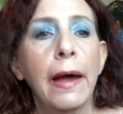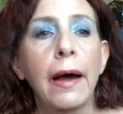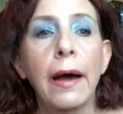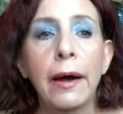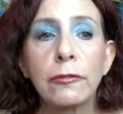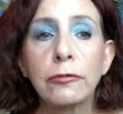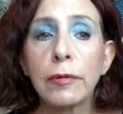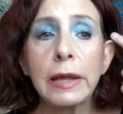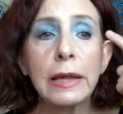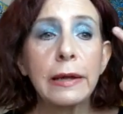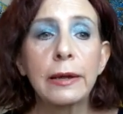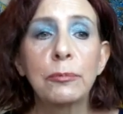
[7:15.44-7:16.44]
Uh,
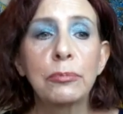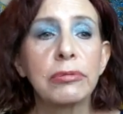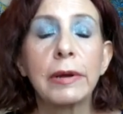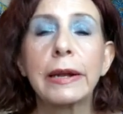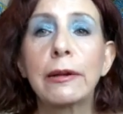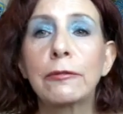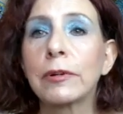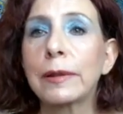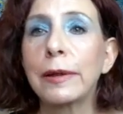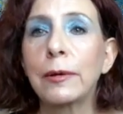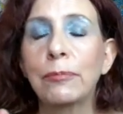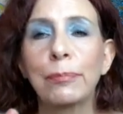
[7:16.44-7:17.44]
really pretty,
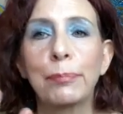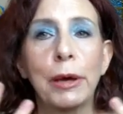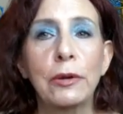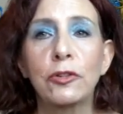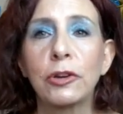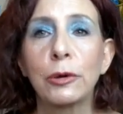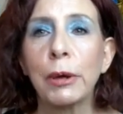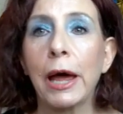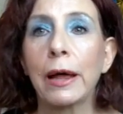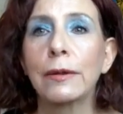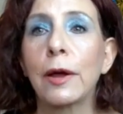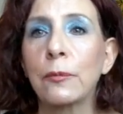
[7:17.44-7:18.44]
really punchy
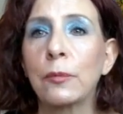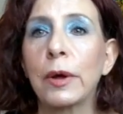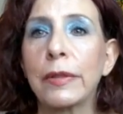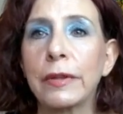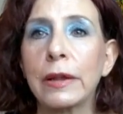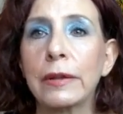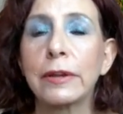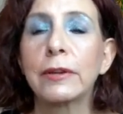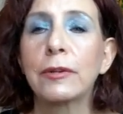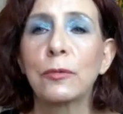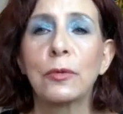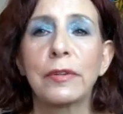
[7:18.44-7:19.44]
palette with a,
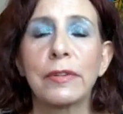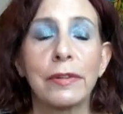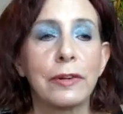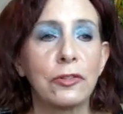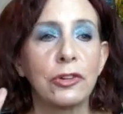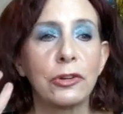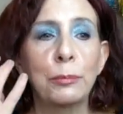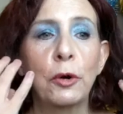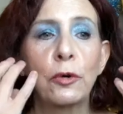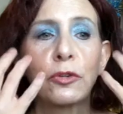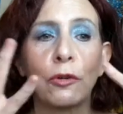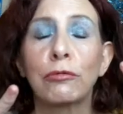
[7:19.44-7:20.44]
the
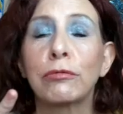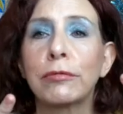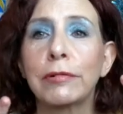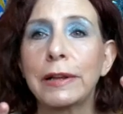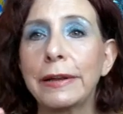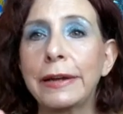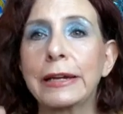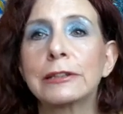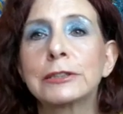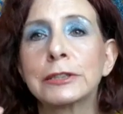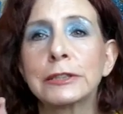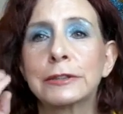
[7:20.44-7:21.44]
shimmers are really,
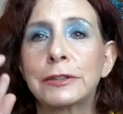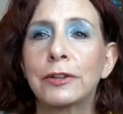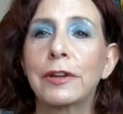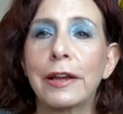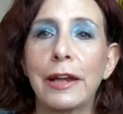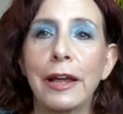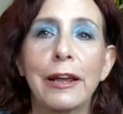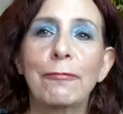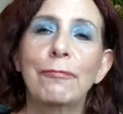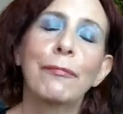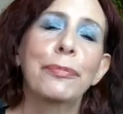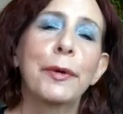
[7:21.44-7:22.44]
uh,
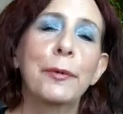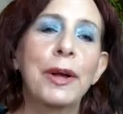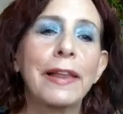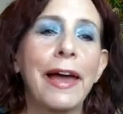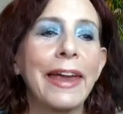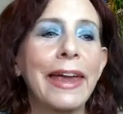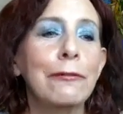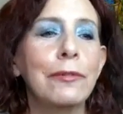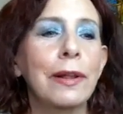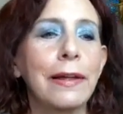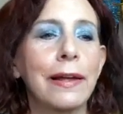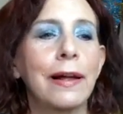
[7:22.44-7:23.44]
well, I can't
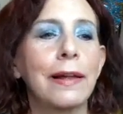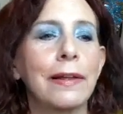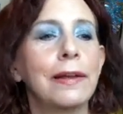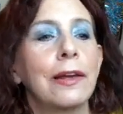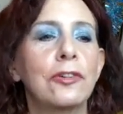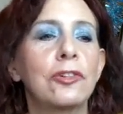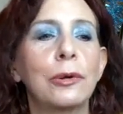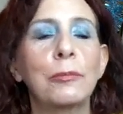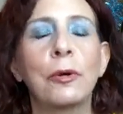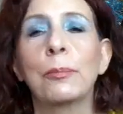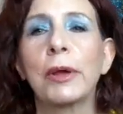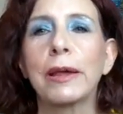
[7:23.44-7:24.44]
really call it a
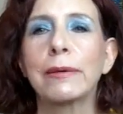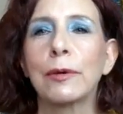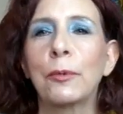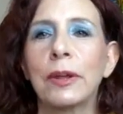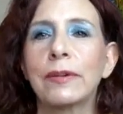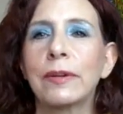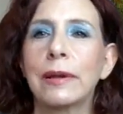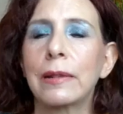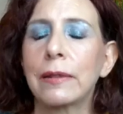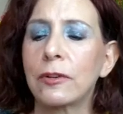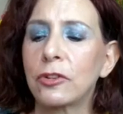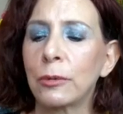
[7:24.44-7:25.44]
shimmer because I want to say
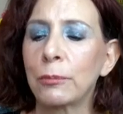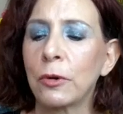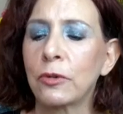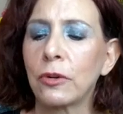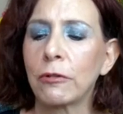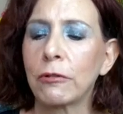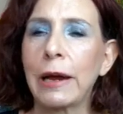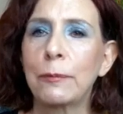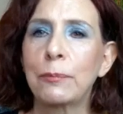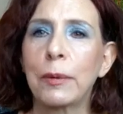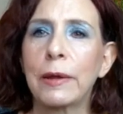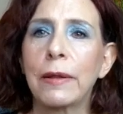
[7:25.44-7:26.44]
the shimmers are
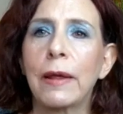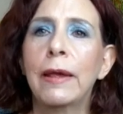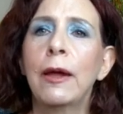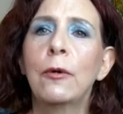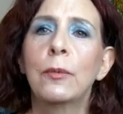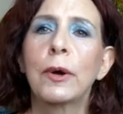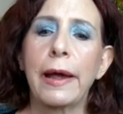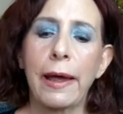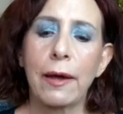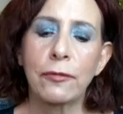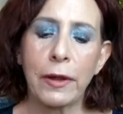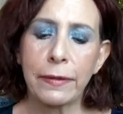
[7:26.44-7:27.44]
great, but what I
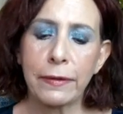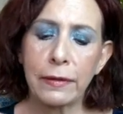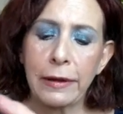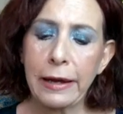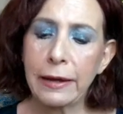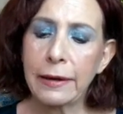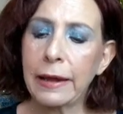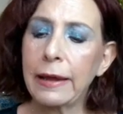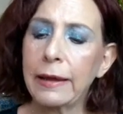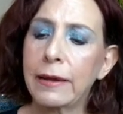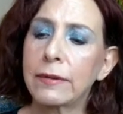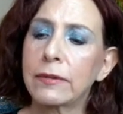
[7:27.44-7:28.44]
have on the lid
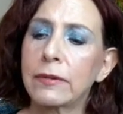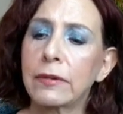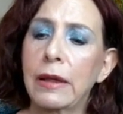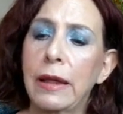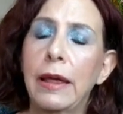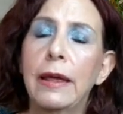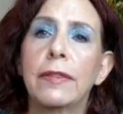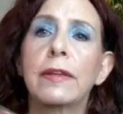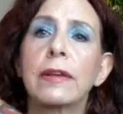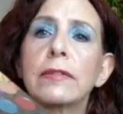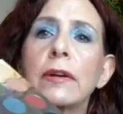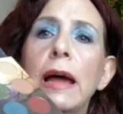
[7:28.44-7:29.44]
is
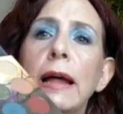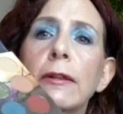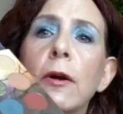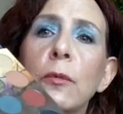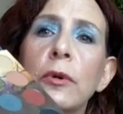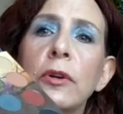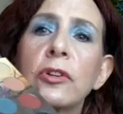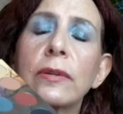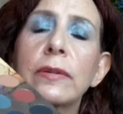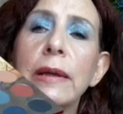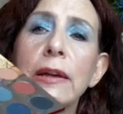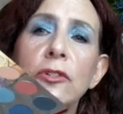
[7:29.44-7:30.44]
this color, which
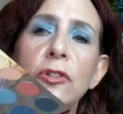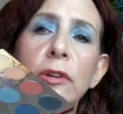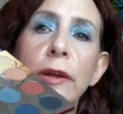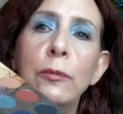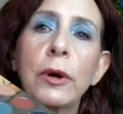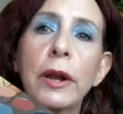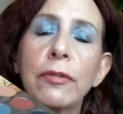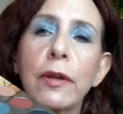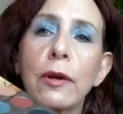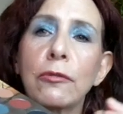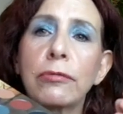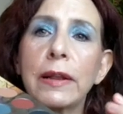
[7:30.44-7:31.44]
is actually one of
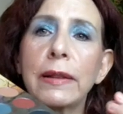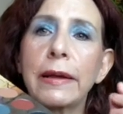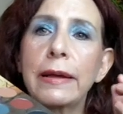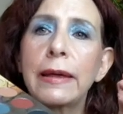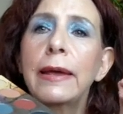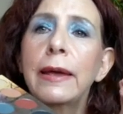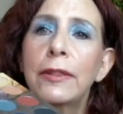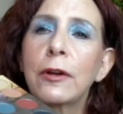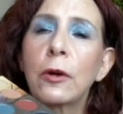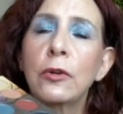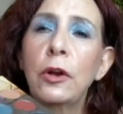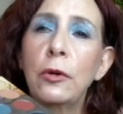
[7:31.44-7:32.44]
their really,
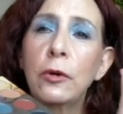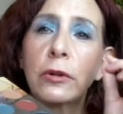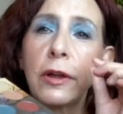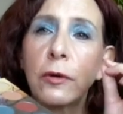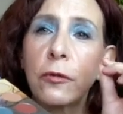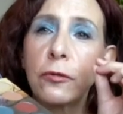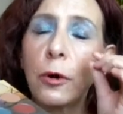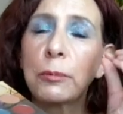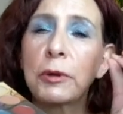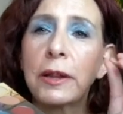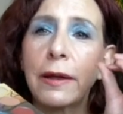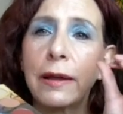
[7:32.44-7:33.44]
their new glitter
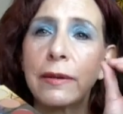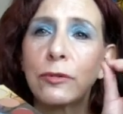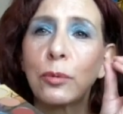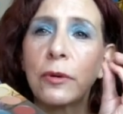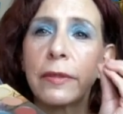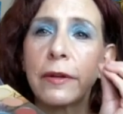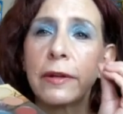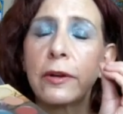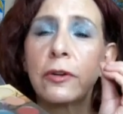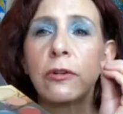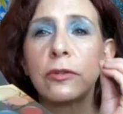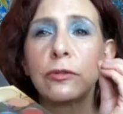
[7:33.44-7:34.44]
formulas where the
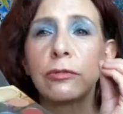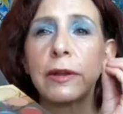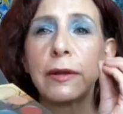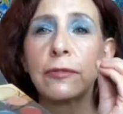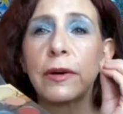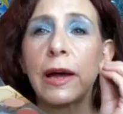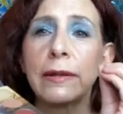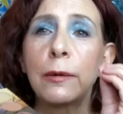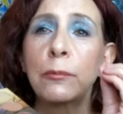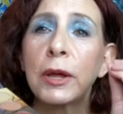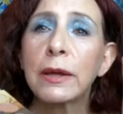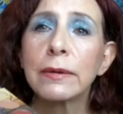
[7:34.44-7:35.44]
glitter is really
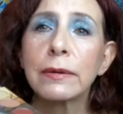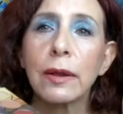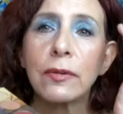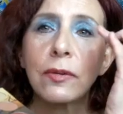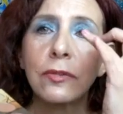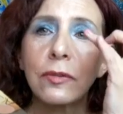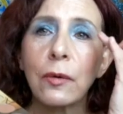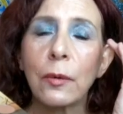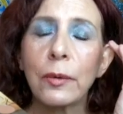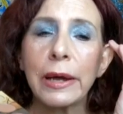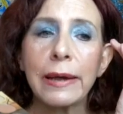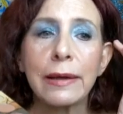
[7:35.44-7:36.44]
finely milled
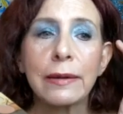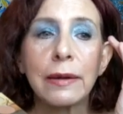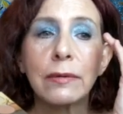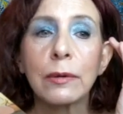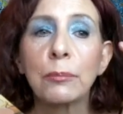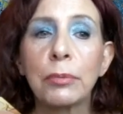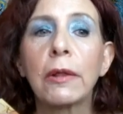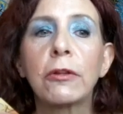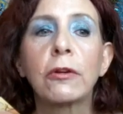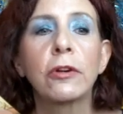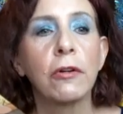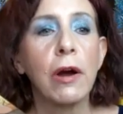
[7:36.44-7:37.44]
so it doesn't
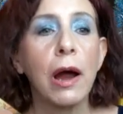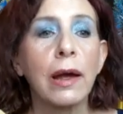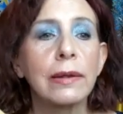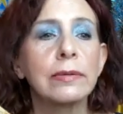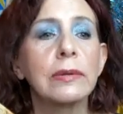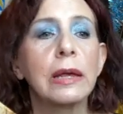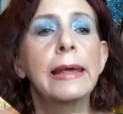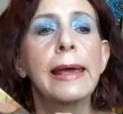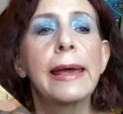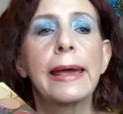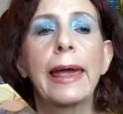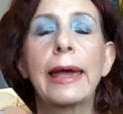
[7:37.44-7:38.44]
bother your eyes,
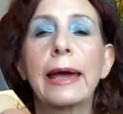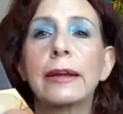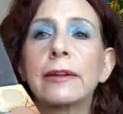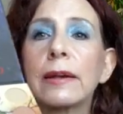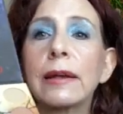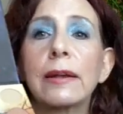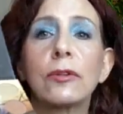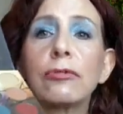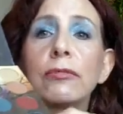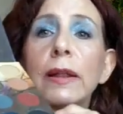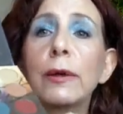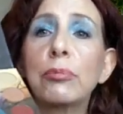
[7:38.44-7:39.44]
and
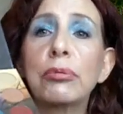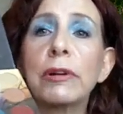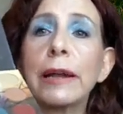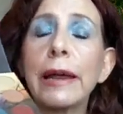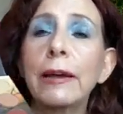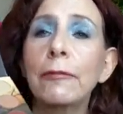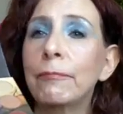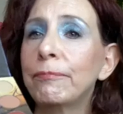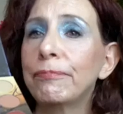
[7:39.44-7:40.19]
it's really pretty.